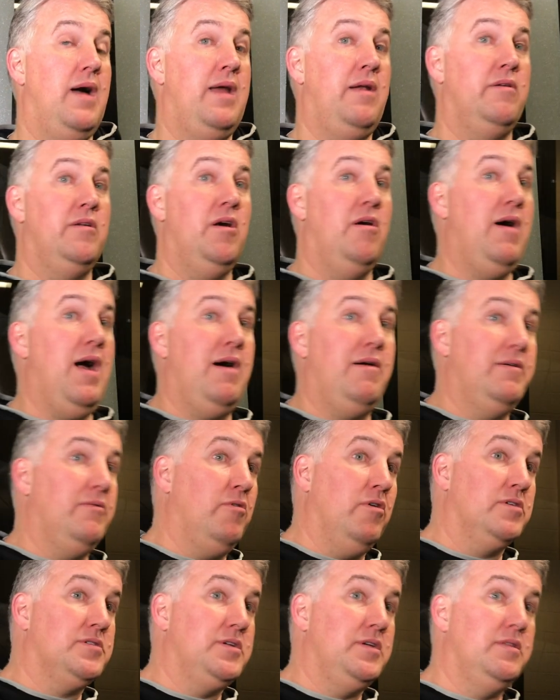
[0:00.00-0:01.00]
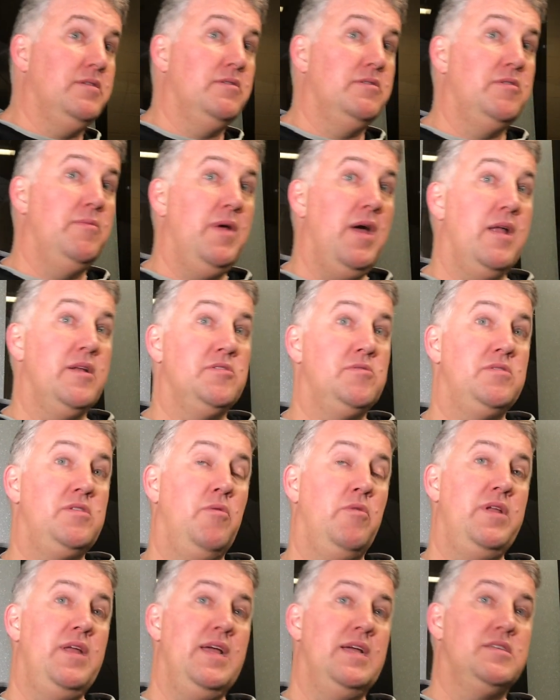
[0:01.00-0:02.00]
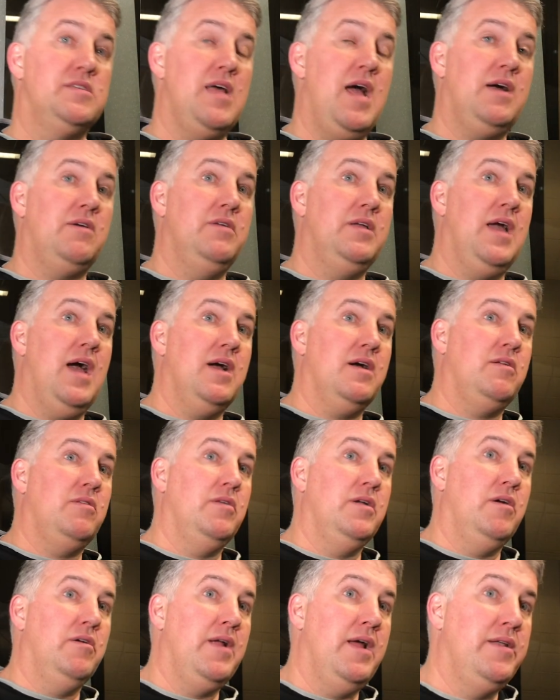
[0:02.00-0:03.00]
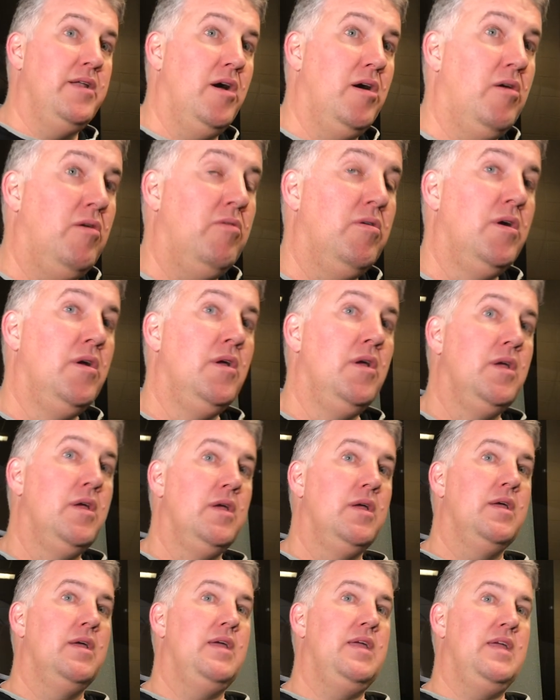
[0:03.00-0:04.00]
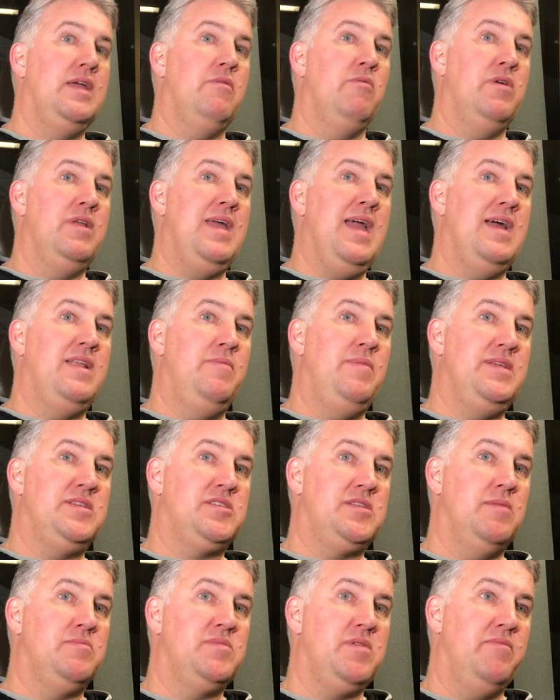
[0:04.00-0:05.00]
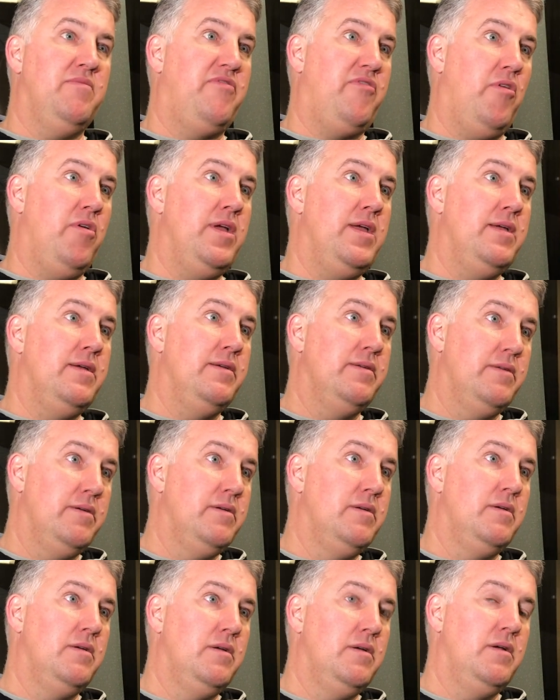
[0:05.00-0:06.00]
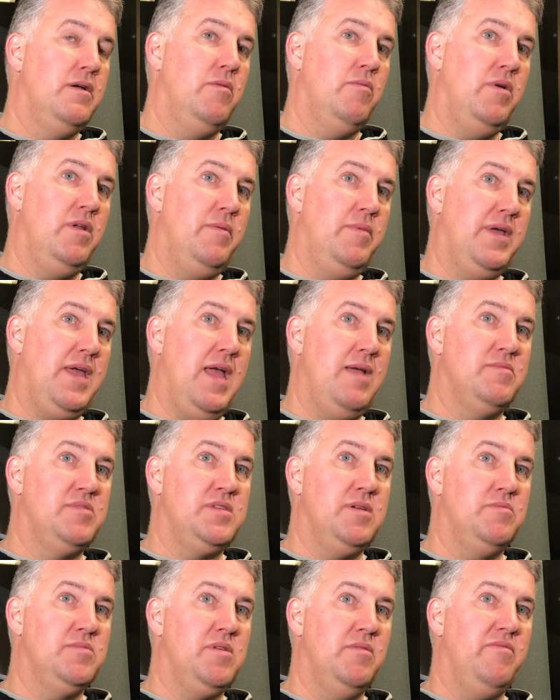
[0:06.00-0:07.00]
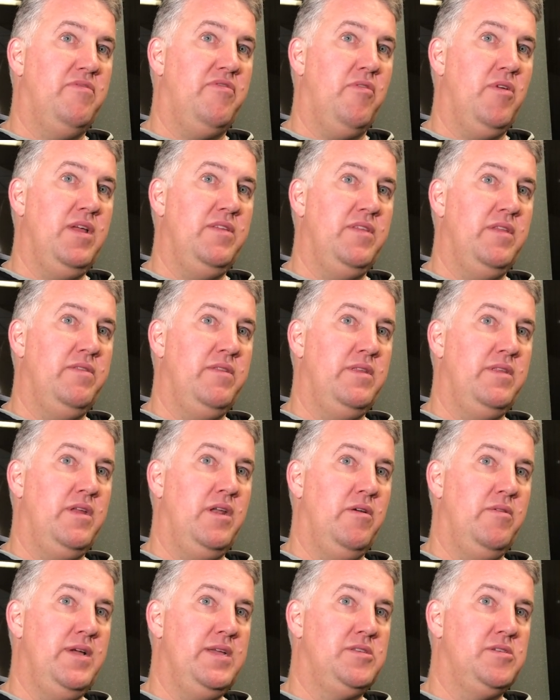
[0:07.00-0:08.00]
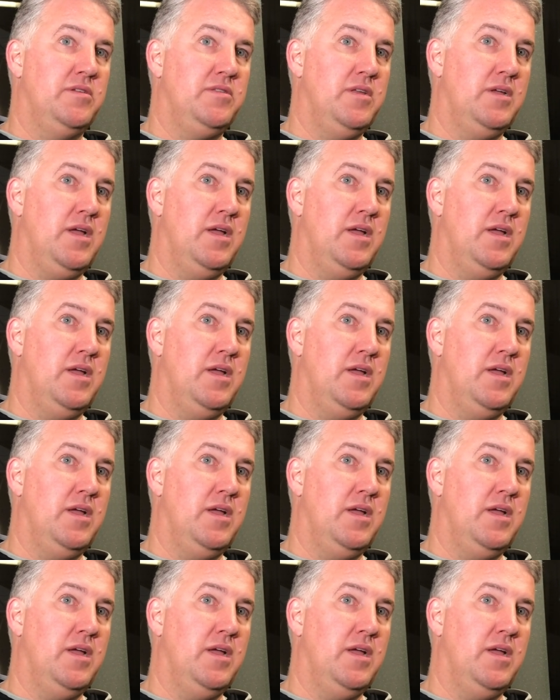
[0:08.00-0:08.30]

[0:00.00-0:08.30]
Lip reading: I don't know how it works either, to be honest with you, when he exactly got cleared. I know when he had to be symptom-free. When he became symptom-free, then, you know, he took the